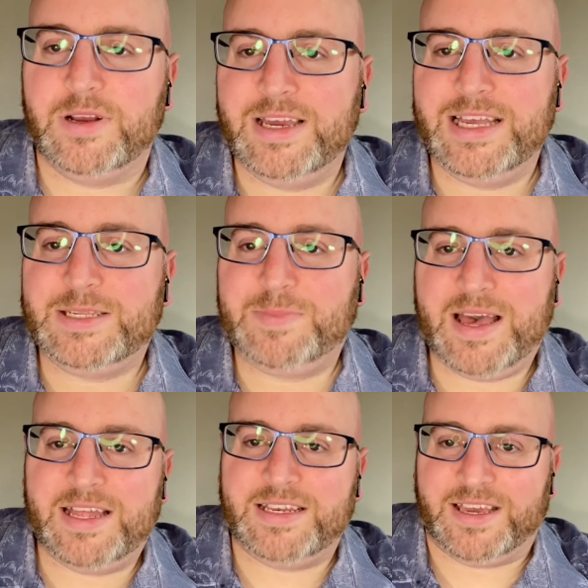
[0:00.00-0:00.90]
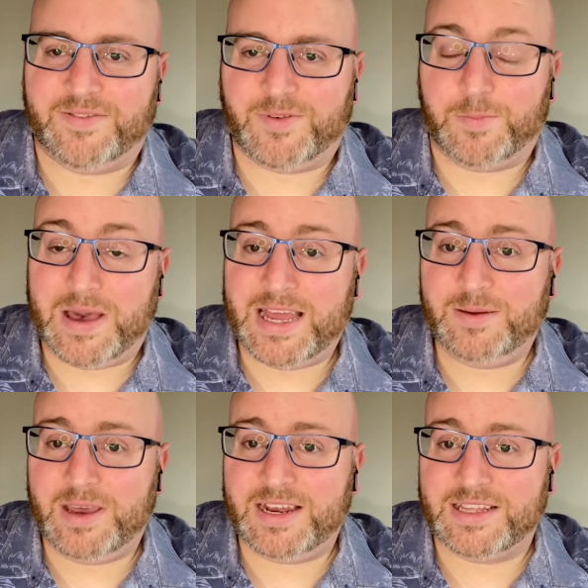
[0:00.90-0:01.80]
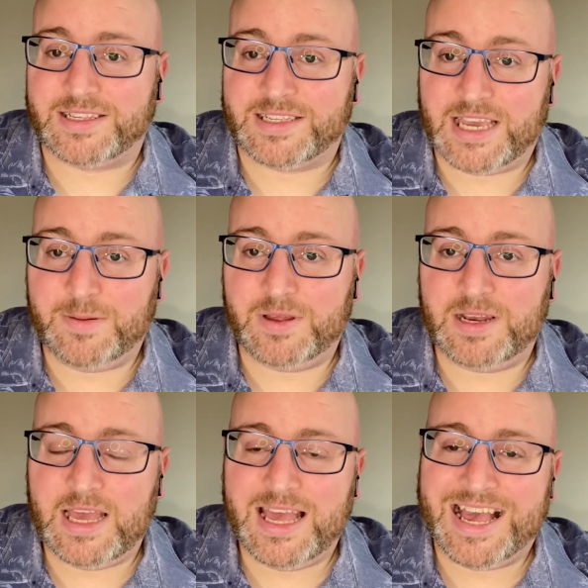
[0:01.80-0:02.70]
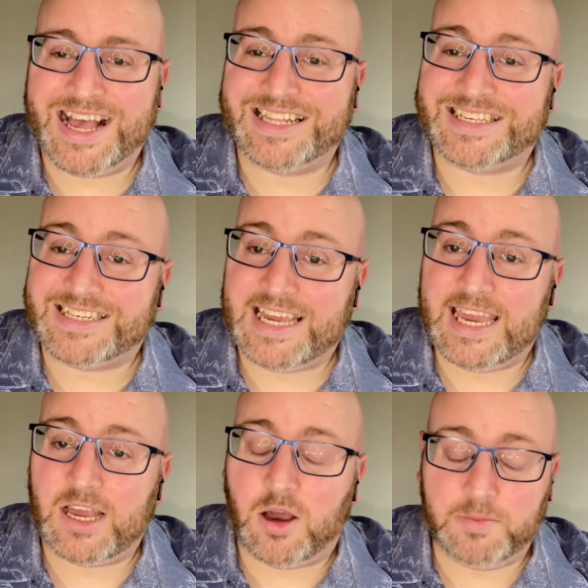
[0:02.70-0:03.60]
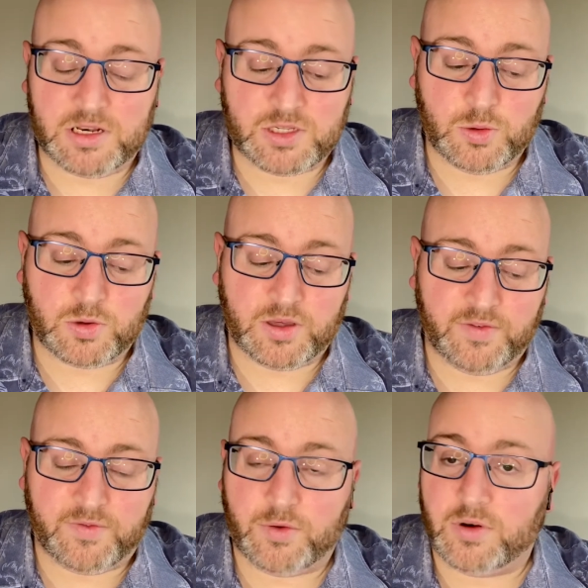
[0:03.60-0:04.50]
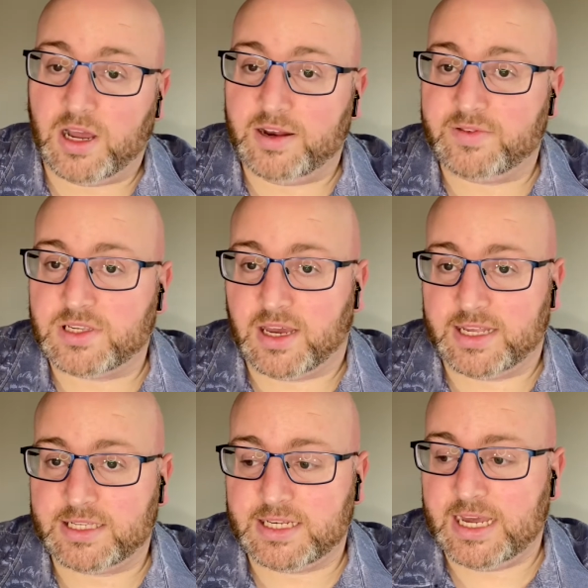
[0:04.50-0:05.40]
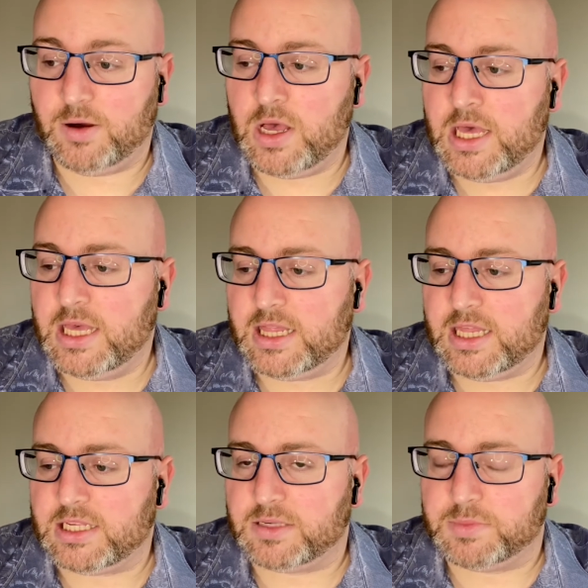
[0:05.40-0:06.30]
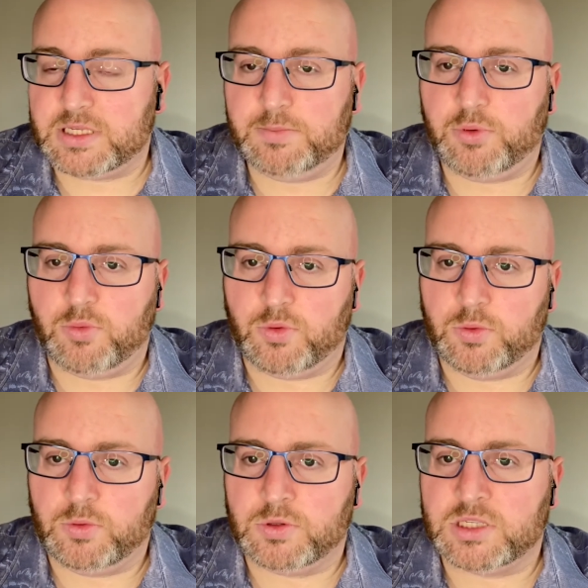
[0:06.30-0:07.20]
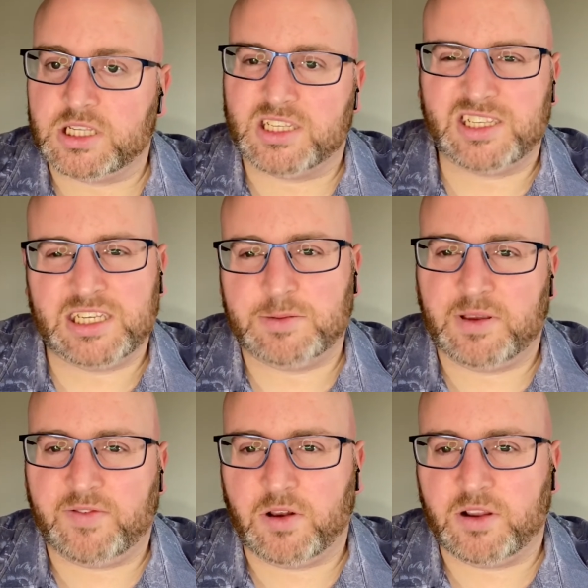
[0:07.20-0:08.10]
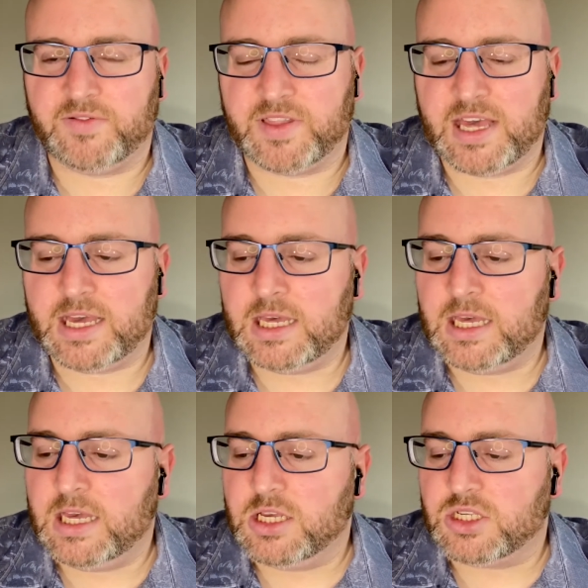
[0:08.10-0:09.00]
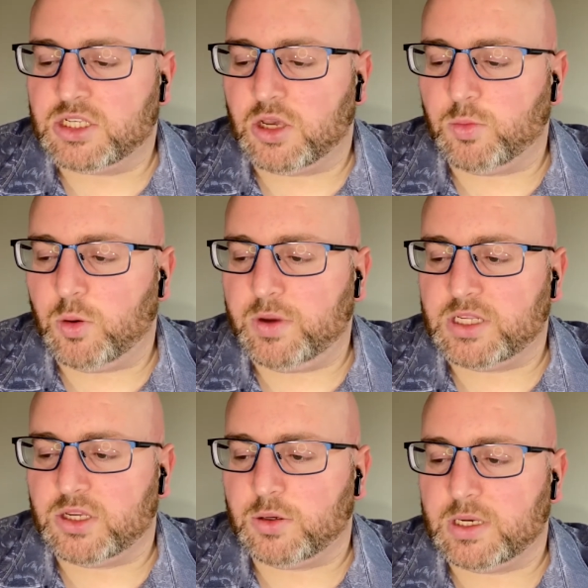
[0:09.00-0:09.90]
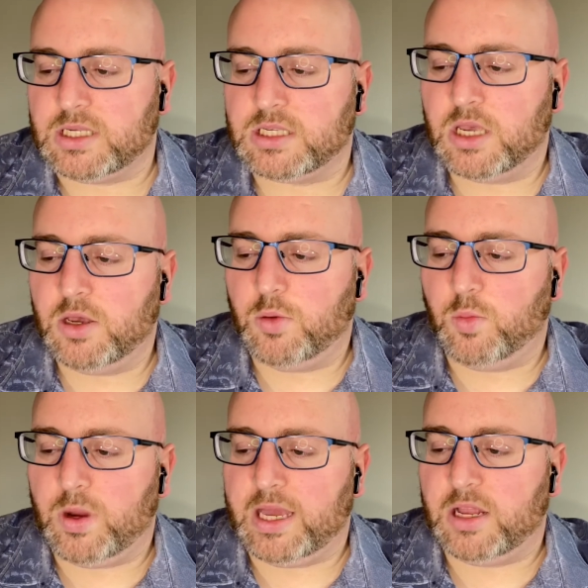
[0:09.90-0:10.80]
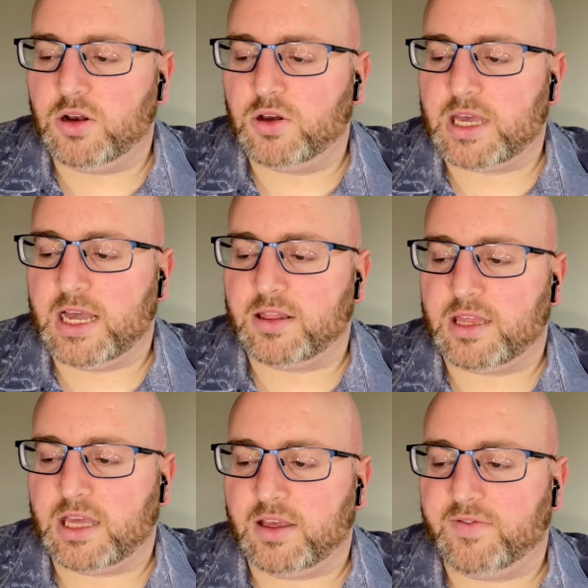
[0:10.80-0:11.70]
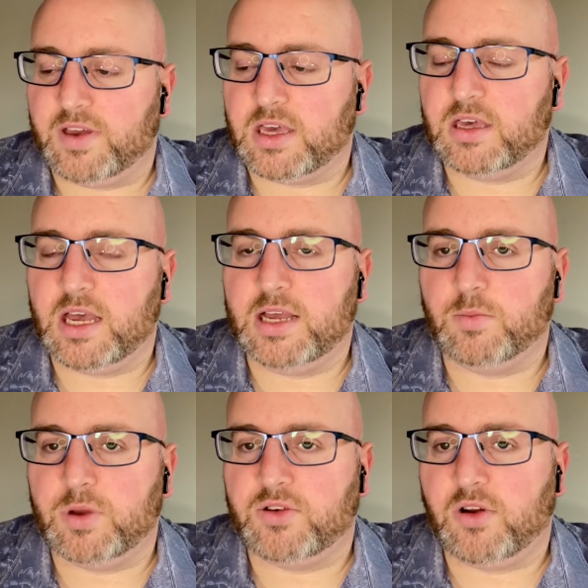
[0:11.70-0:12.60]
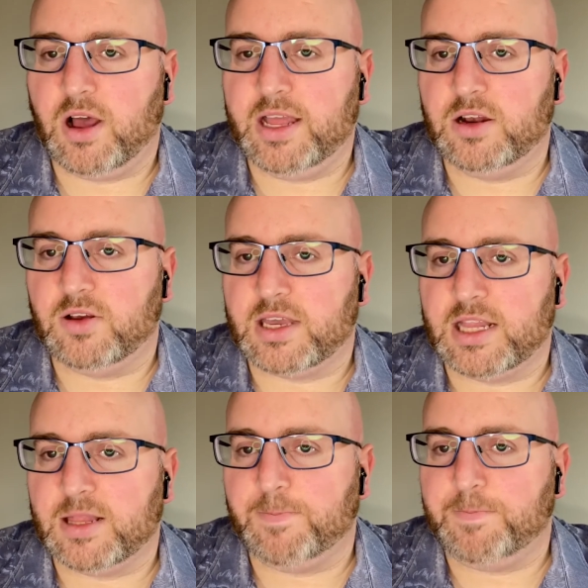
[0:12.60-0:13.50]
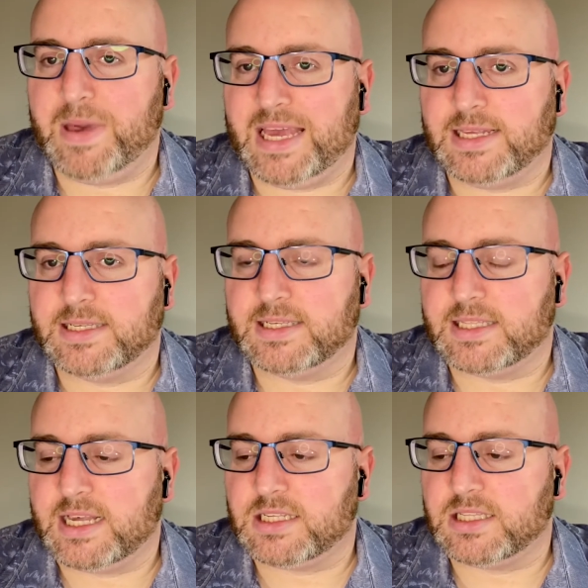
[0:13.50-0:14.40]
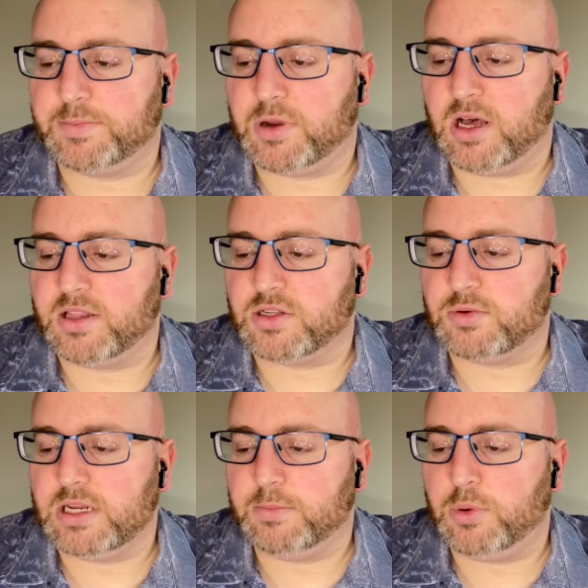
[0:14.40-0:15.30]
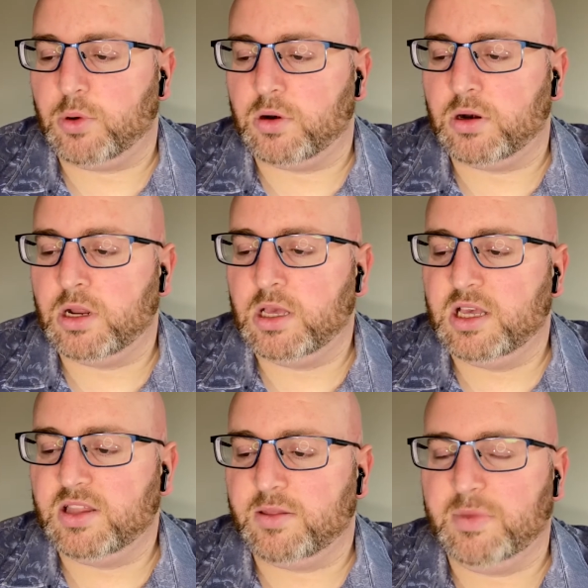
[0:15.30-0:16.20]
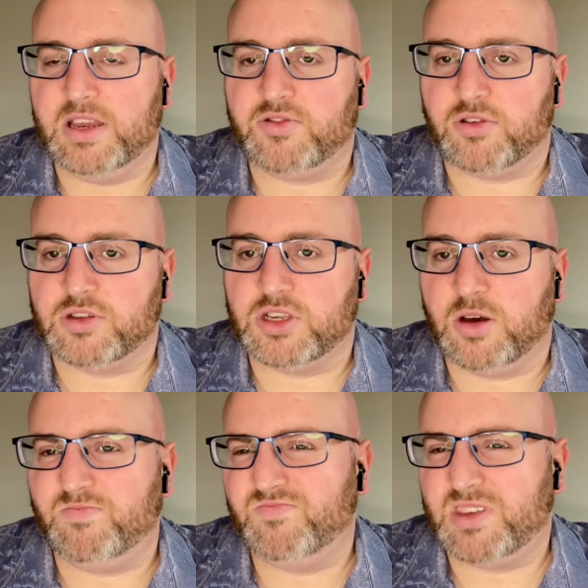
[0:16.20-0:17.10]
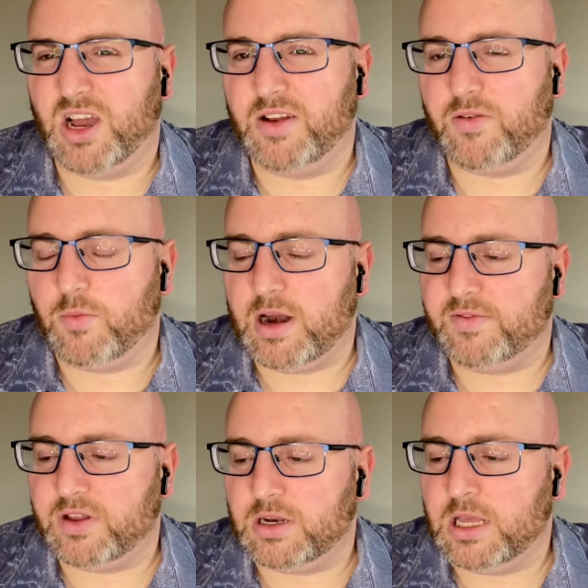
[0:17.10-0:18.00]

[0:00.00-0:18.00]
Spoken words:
It's Pandy from Pandyman Entertainment, and today I'm going to talk you through line of sight. Now, there's some simple rules that just need to be followed for that. So what we do is we look at the figure and we try and look at the base. That's the part that's really important. The miniature on top, kind of irrelevant.